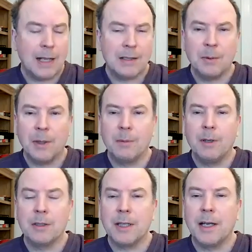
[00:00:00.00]
that's the way
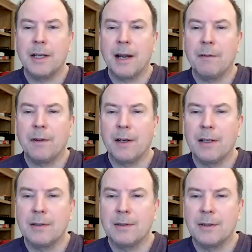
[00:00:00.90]
the world's heading.
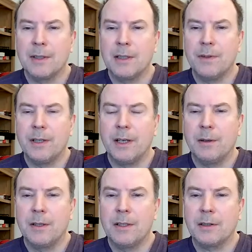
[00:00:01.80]
Everything is
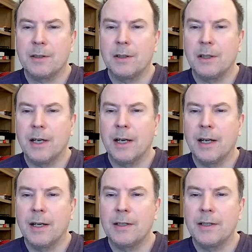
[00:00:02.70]
video and TikTok,
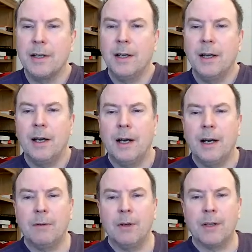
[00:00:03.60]
and
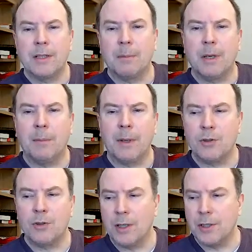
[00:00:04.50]
I've got this
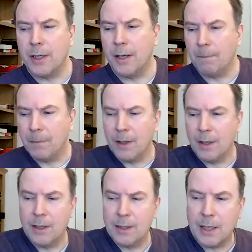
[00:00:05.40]
upcoming trilogy.
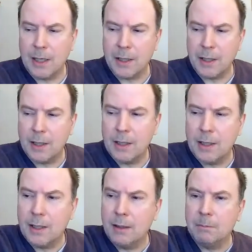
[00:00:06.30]

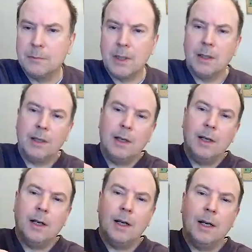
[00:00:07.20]
Ta-da!
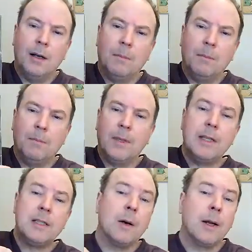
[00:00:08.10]

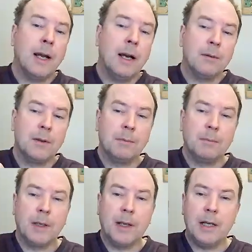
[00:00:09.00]
These are going out
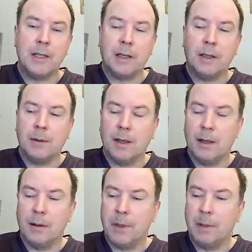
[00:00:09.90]
and hitting
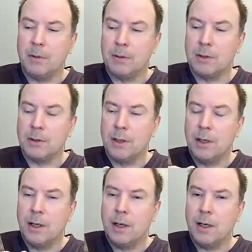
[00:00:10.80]
people's